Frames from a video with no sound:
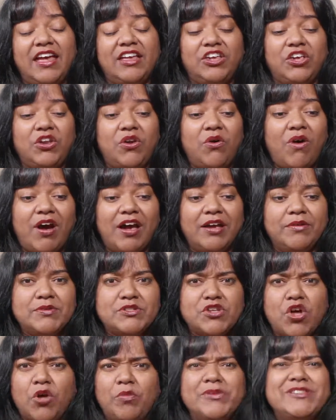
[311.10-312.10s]
I
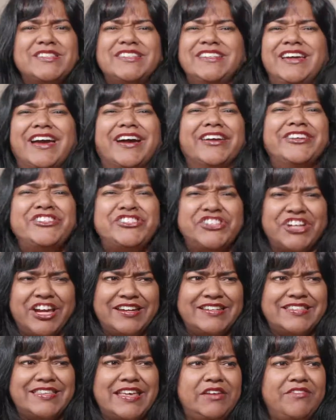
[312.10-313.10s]
was almost gun shy
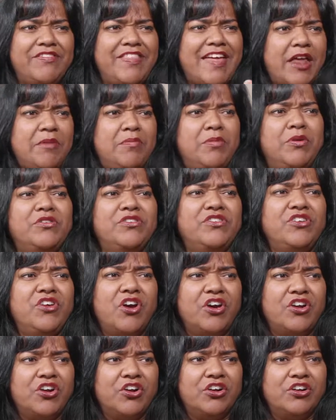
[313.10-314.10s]
to say, if that person
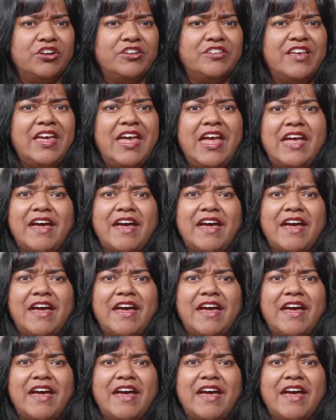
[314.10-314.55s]
got hurt,